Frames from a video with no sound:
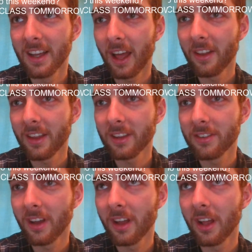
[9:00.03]
don't think I
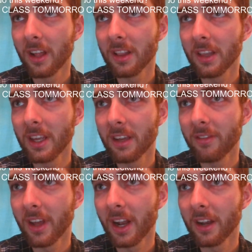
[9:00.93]
saw Liam
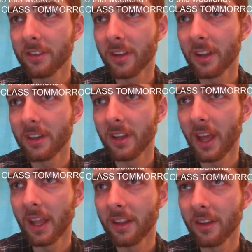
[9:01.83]
yet. I just saw
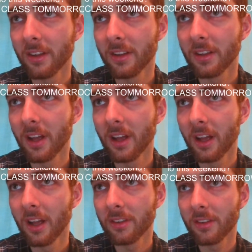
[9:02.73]
Daniel.
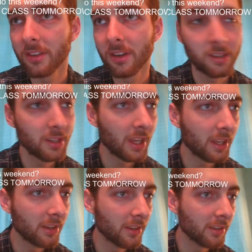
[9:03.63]
So
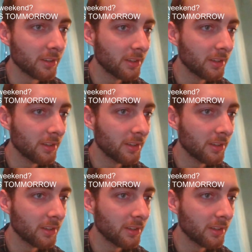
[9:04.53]
Daniel,